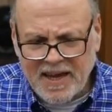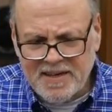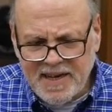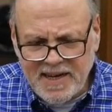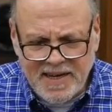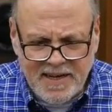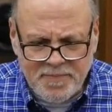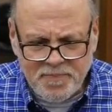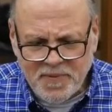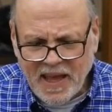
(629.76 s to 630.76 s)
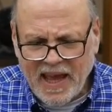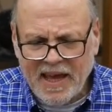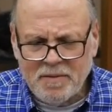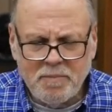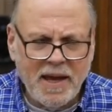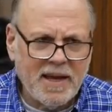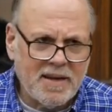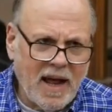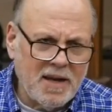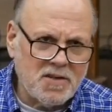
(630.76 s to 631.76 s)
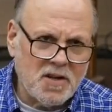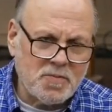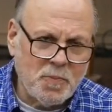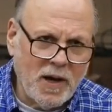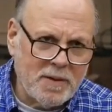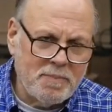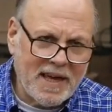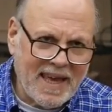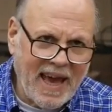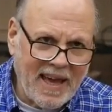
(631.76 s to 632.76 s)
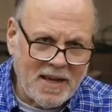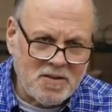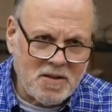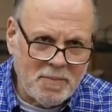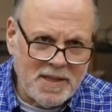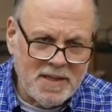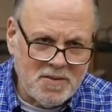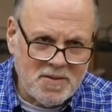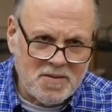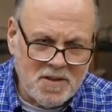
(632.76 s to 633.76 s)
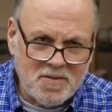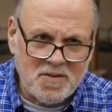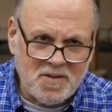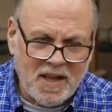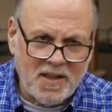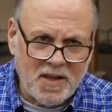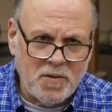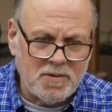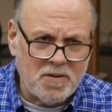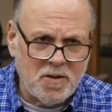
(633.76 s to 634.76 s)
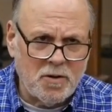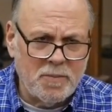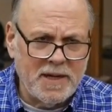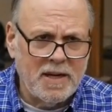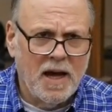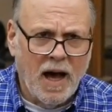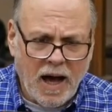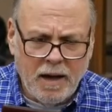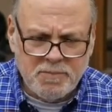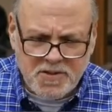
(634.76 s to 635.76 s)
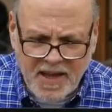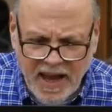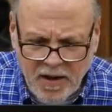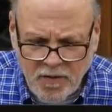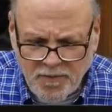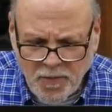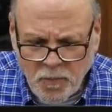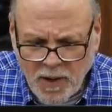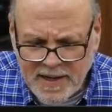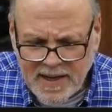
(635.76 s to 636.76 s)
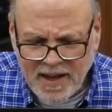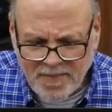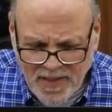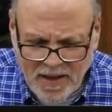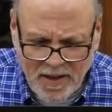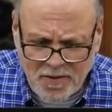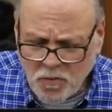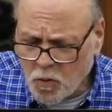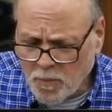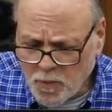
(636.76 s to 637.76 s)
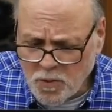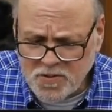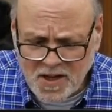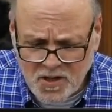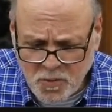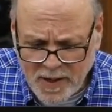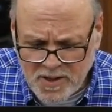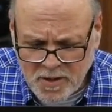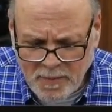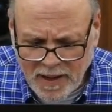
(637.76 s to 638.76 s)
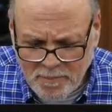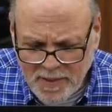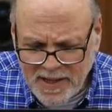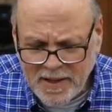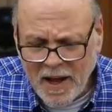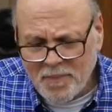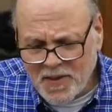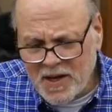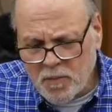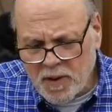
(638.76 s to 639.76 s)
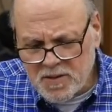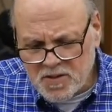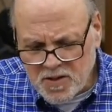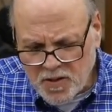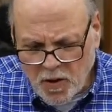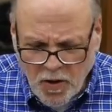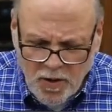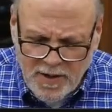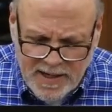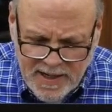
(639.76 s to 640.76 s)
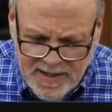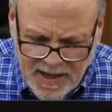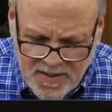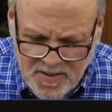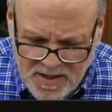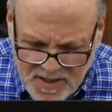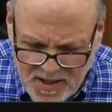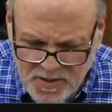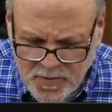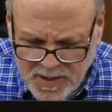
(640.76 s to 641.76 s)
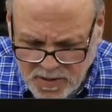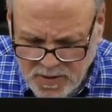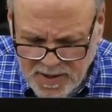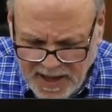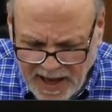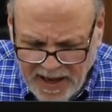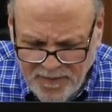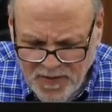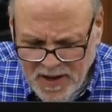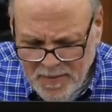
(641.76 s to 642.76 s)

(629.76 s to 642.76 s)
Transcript: and knead it and make not just bread but cakes. I mean, this is this is telling you it's a little bit upscale from what the normal situation might be. Then he runs to the herd and he takes a tender and good calf